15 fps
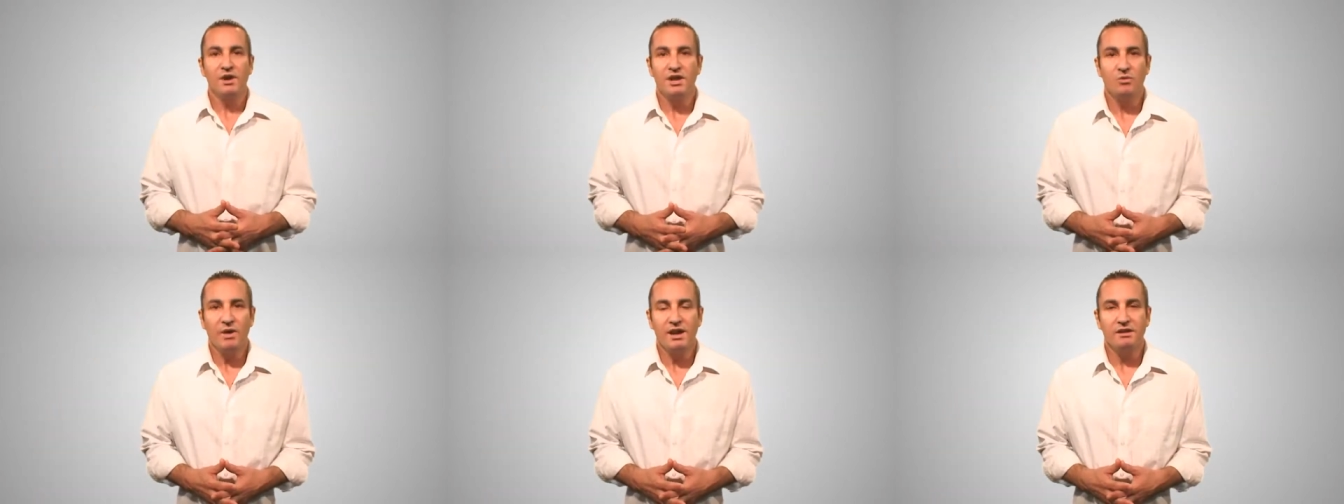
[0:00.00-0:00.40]
are
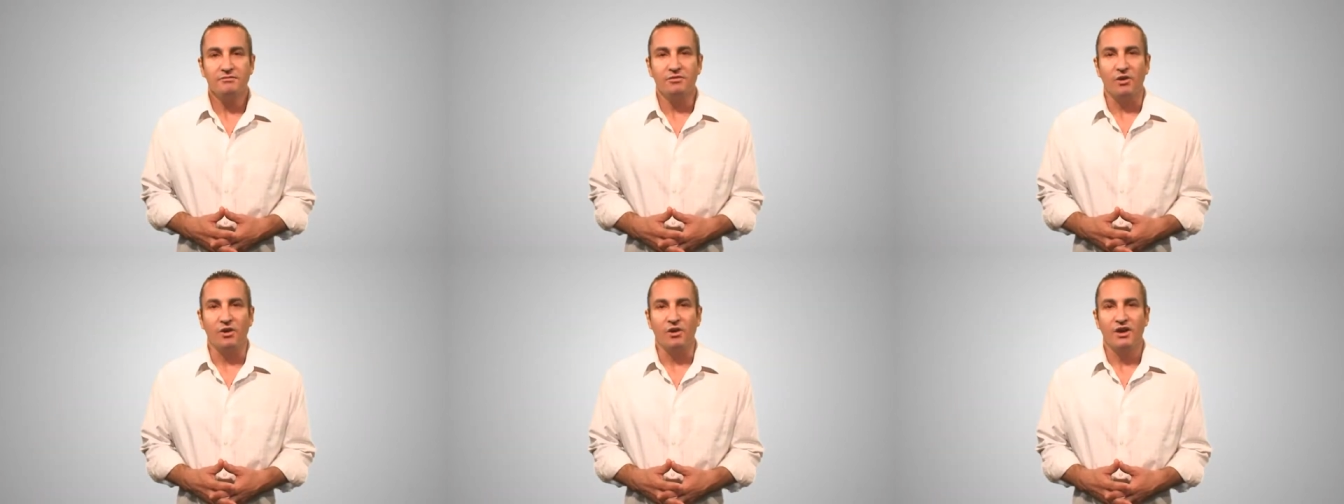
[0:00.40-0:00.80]
you waiting
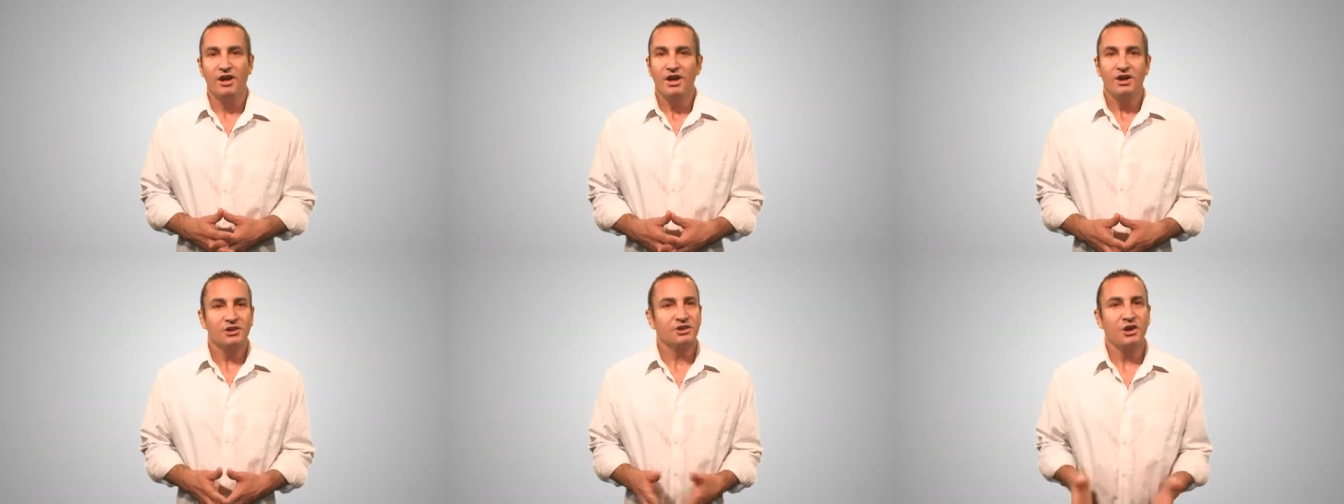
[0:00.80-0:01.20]
for?
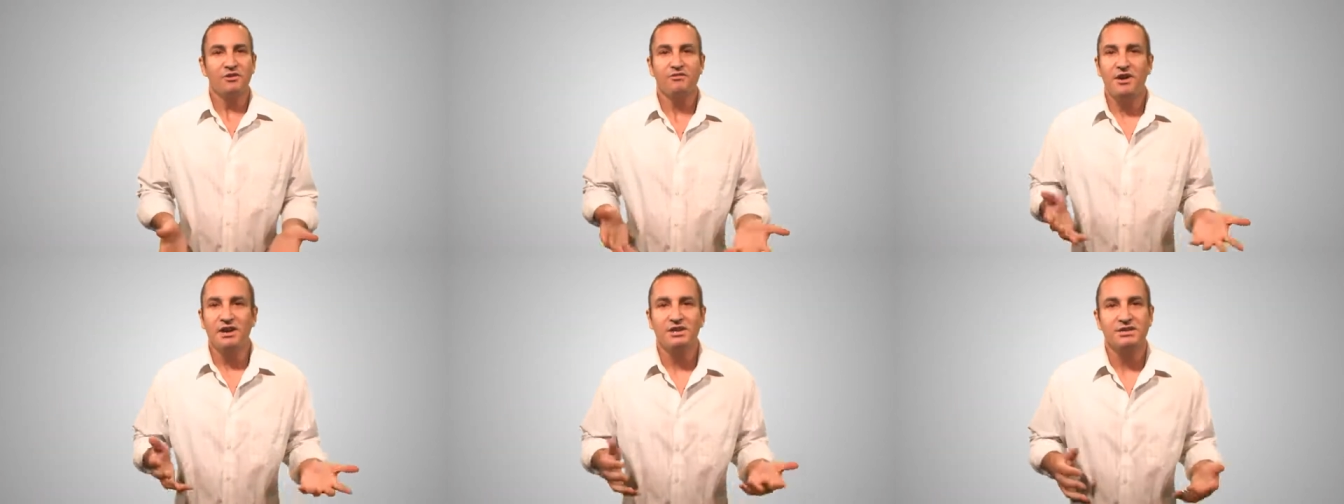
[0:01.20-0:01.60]
Go
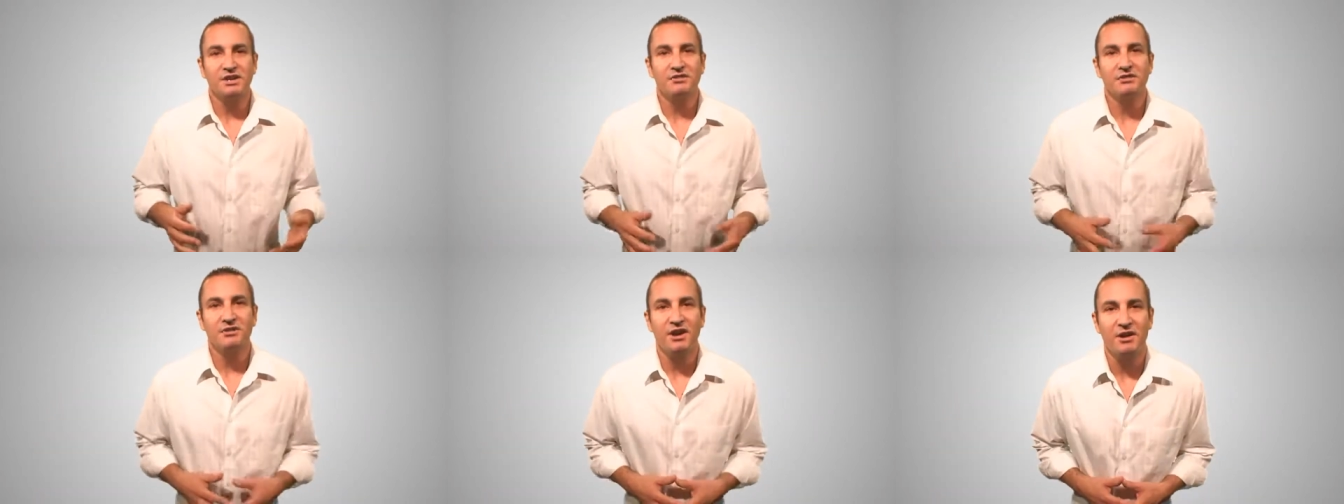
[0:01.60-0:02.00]
find
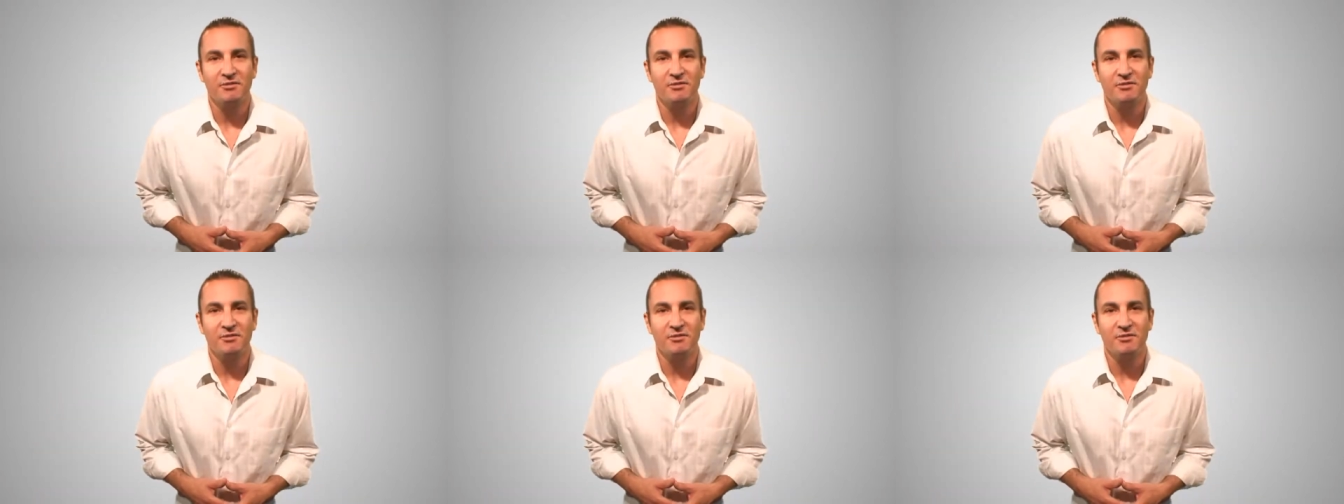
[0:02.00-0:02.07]
yourself a great